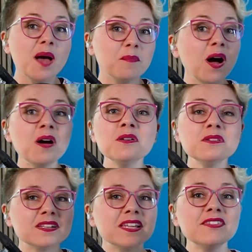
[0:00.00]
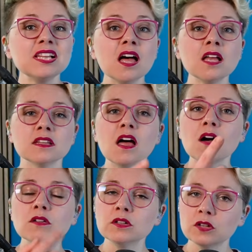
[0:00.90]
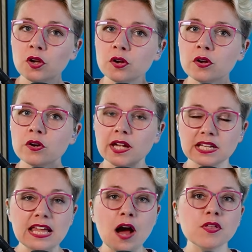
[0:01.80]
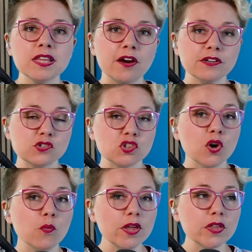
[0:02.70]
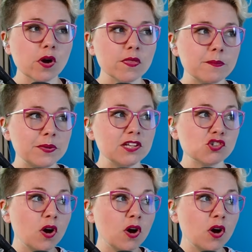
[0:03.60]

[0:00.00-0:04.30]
Both live a lot longer and allow the larynx to go with her on that pitch,